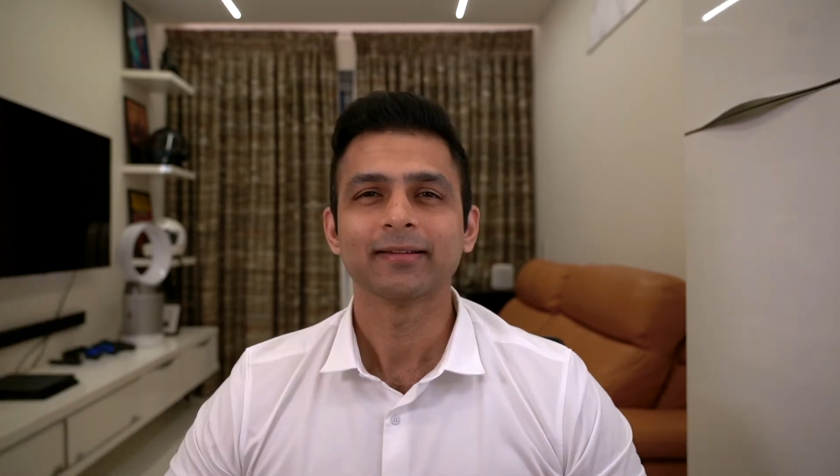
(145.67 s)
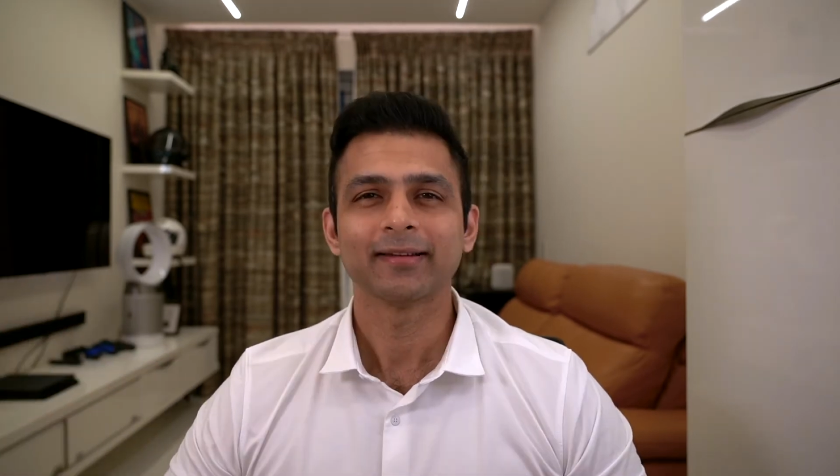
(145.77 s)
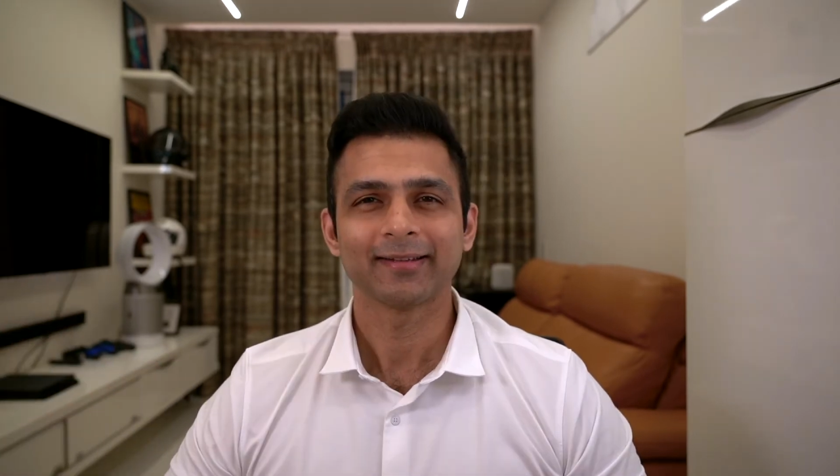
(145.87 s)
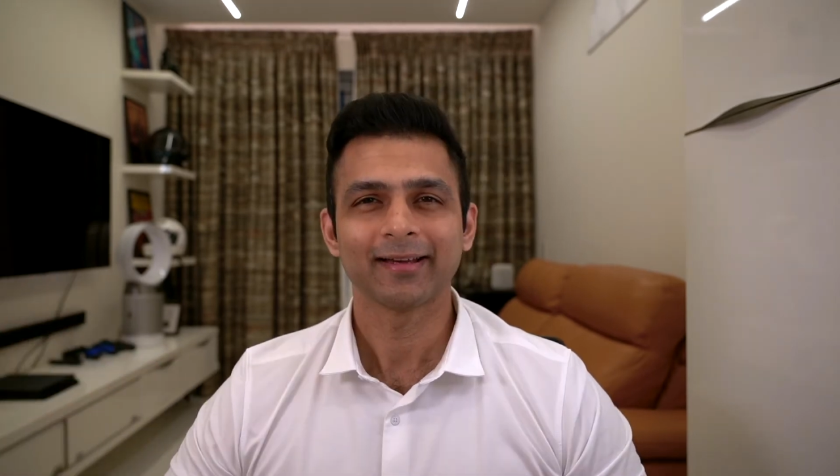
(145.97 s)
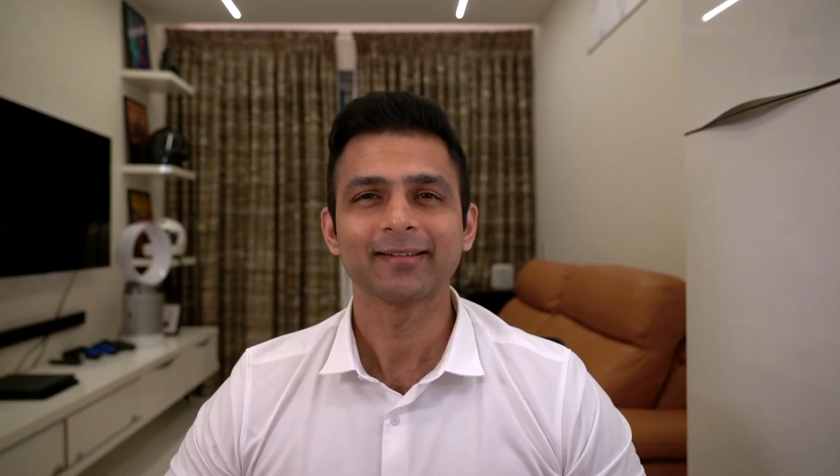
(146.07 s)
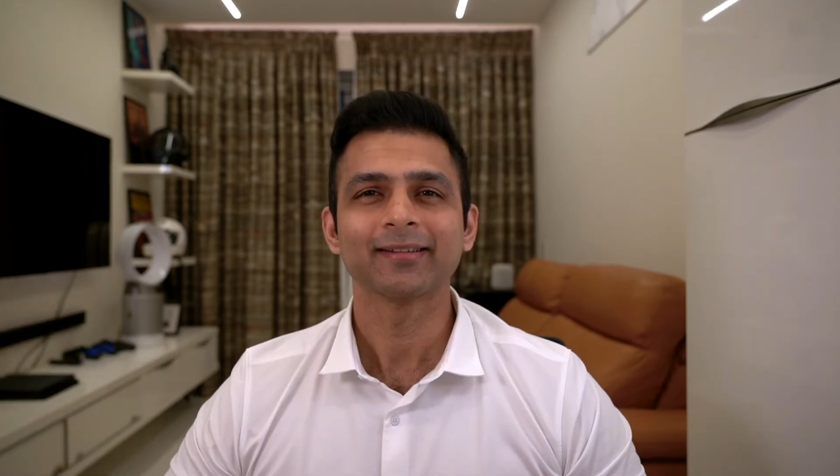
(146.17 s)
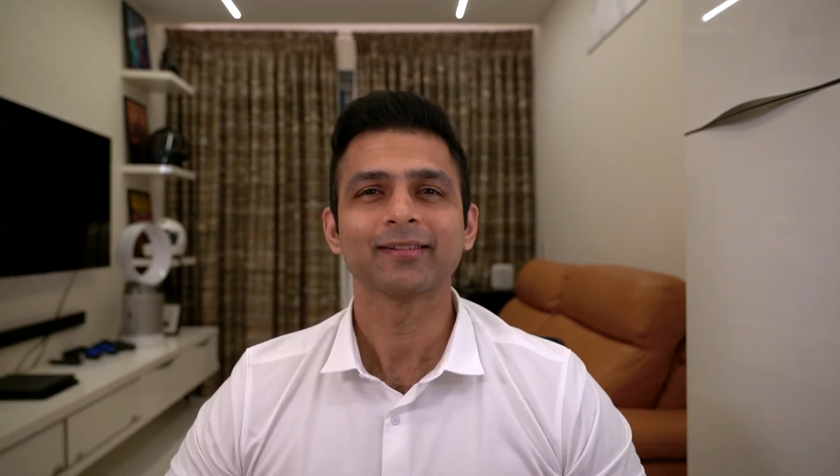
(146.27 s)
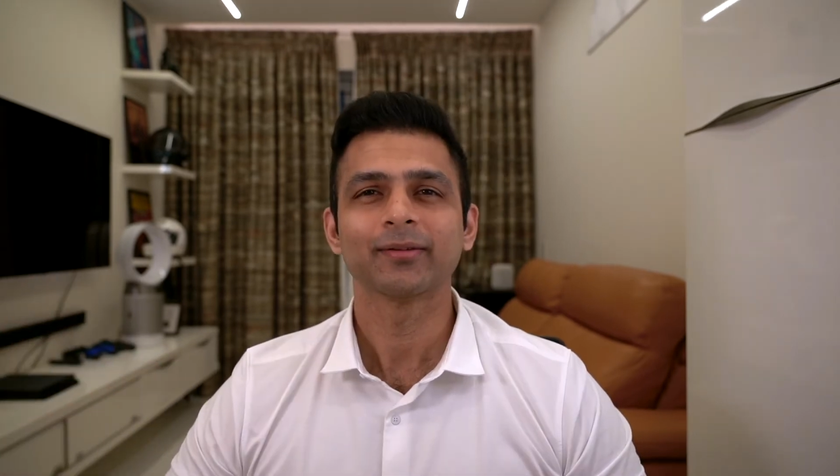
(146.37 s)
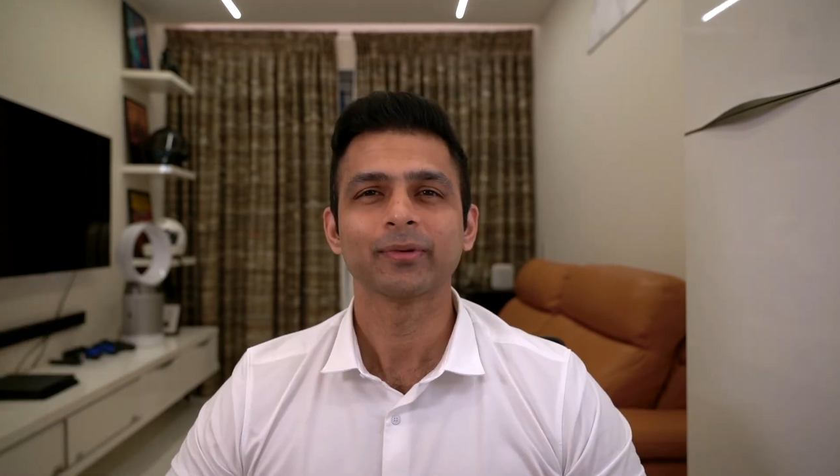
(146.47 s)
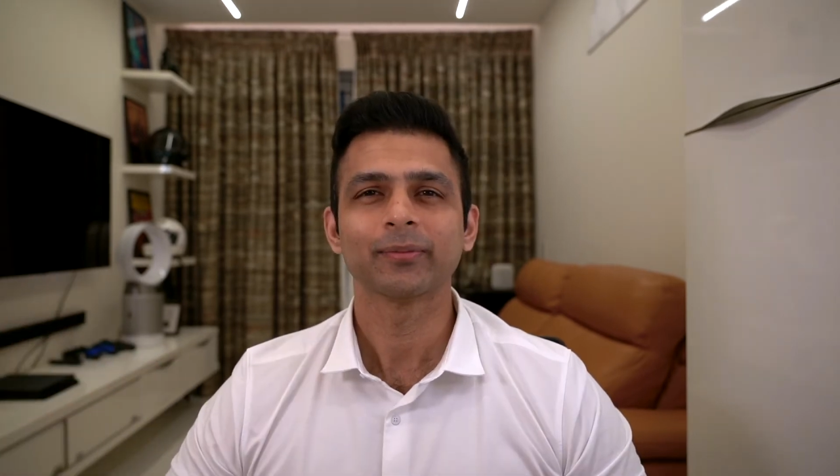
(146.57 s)
The signs and
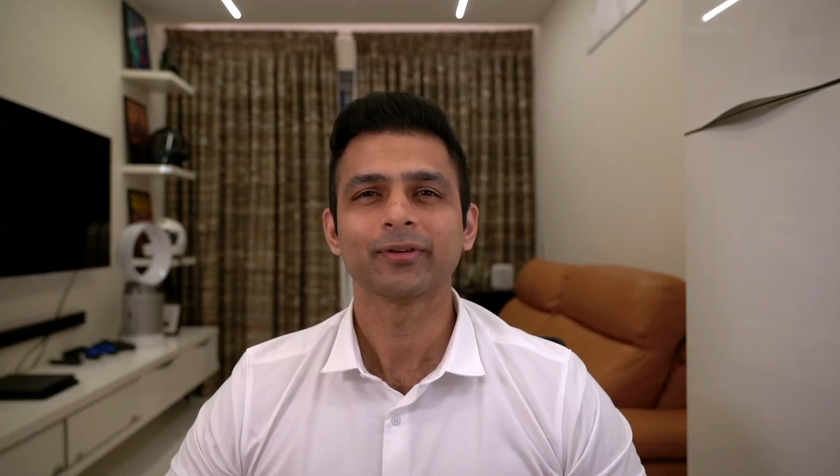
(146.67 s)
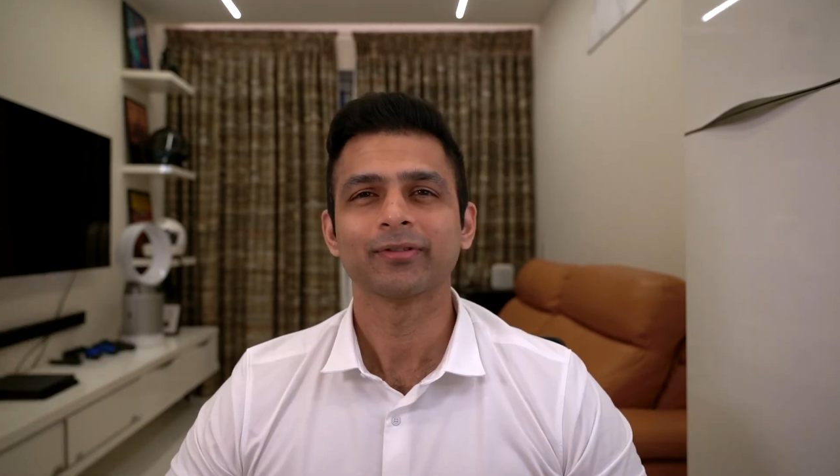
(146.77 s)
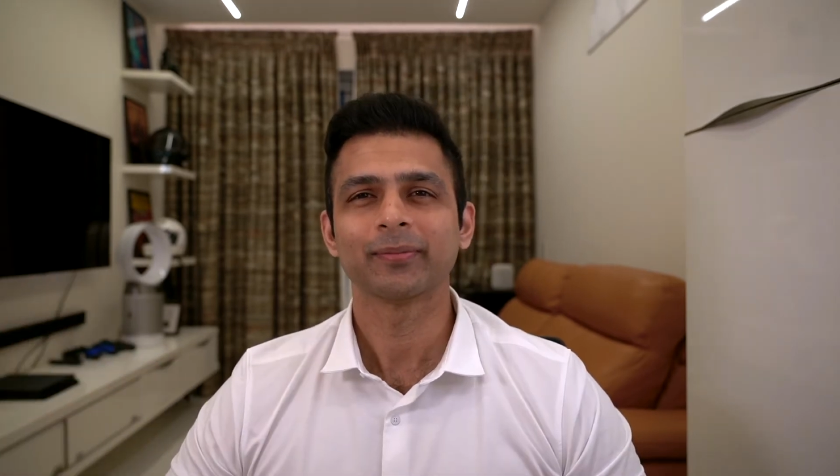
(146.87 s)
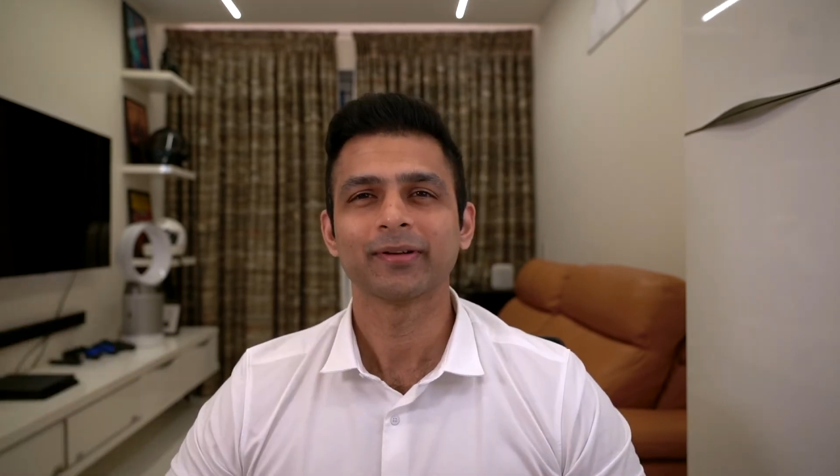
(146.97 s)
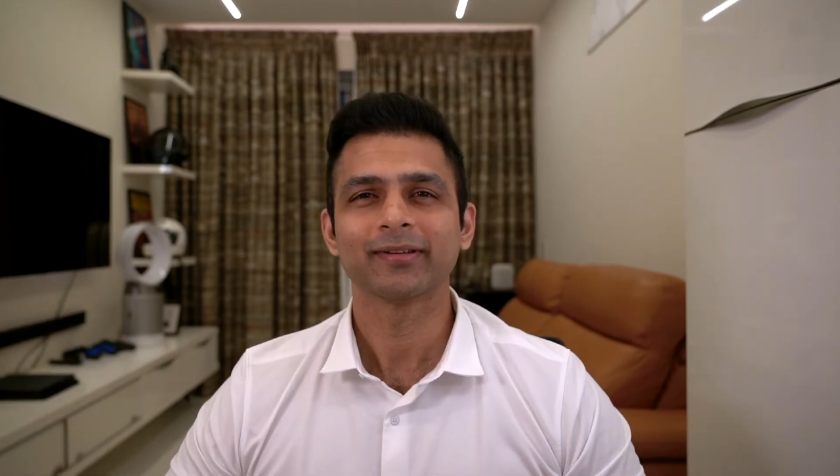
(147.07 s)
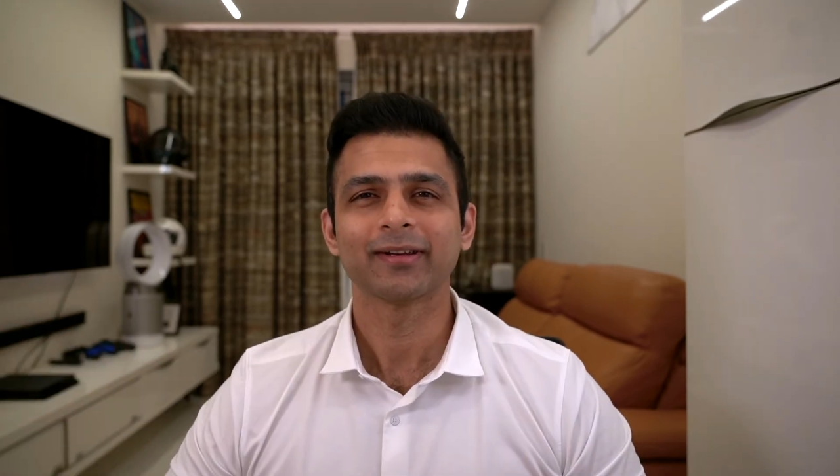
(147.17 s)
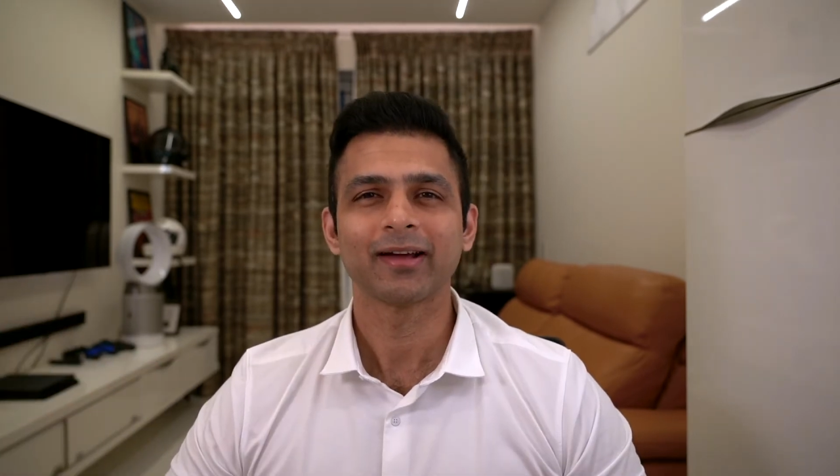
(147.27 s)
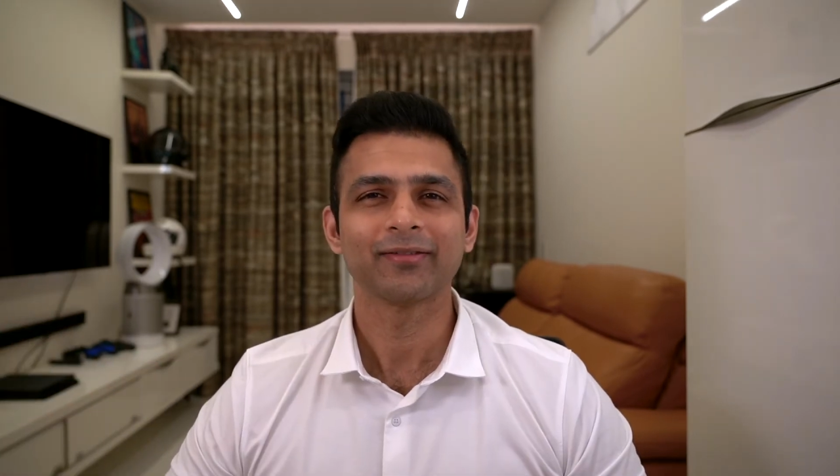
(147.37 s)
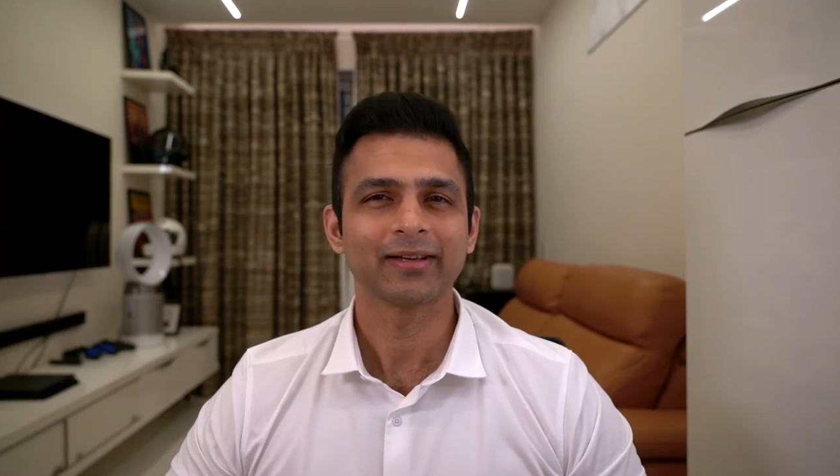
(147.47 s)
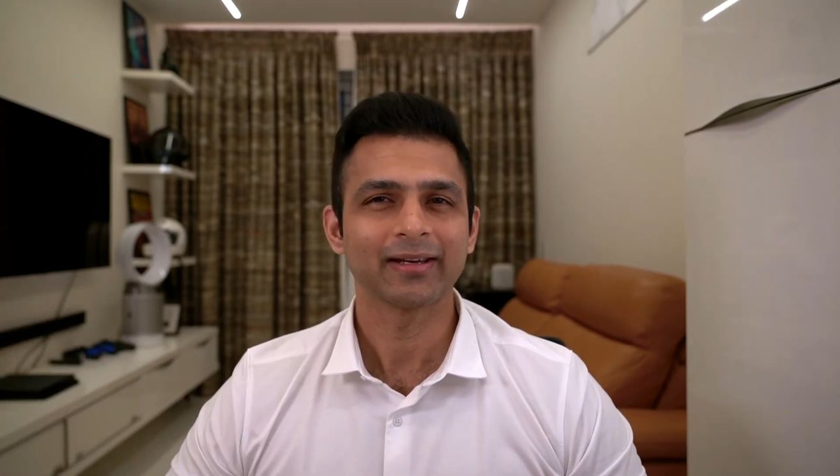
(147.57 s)
symptoms of a patient
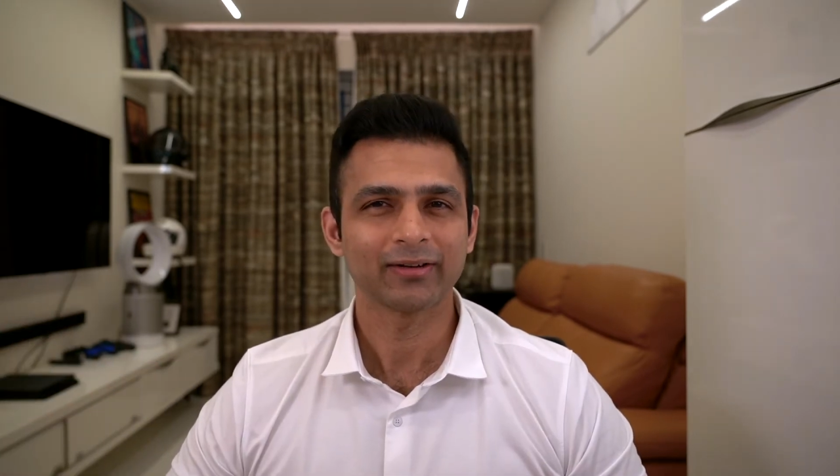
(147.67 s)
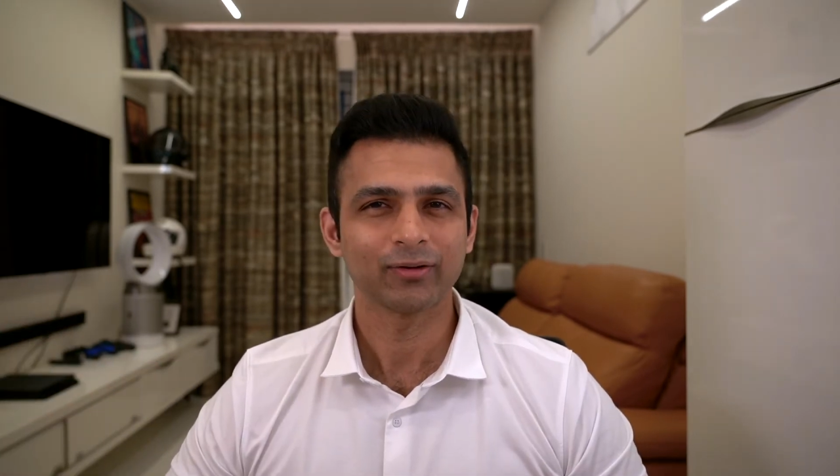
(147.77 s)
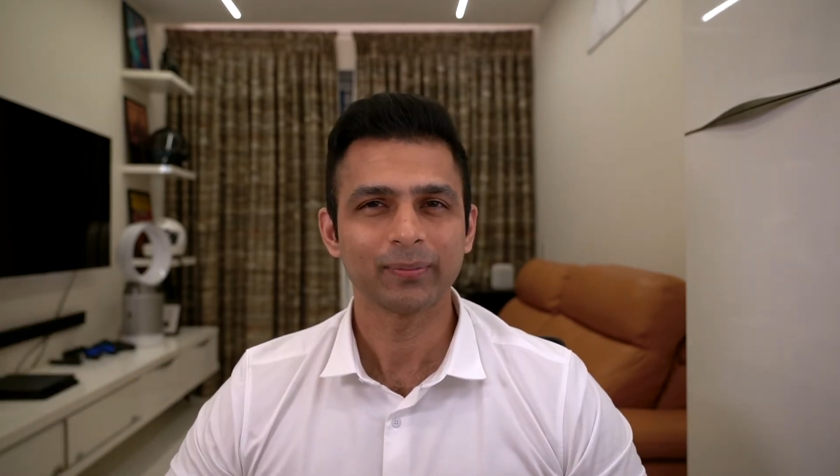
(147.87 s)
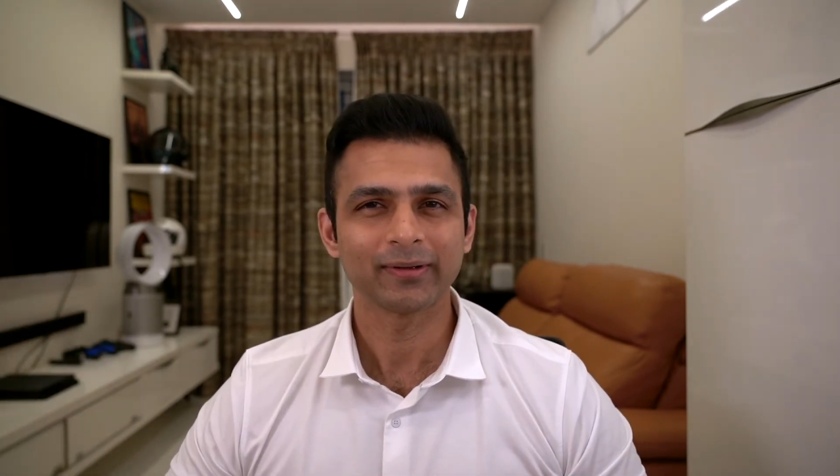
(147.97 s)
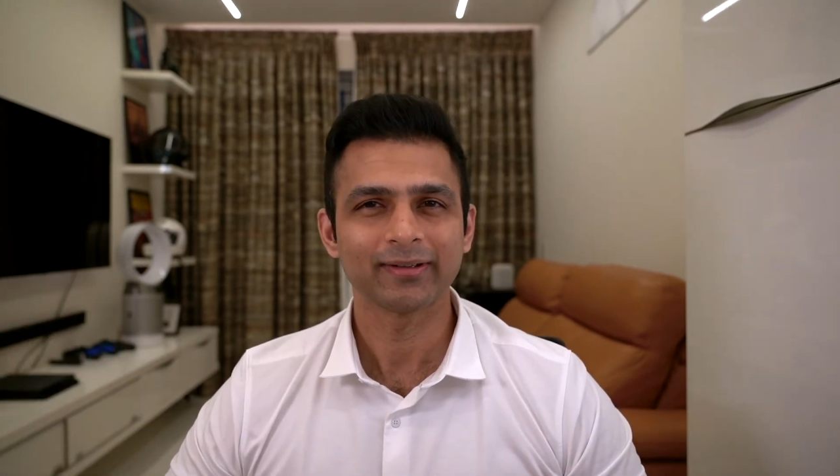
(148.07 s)
having an ectopic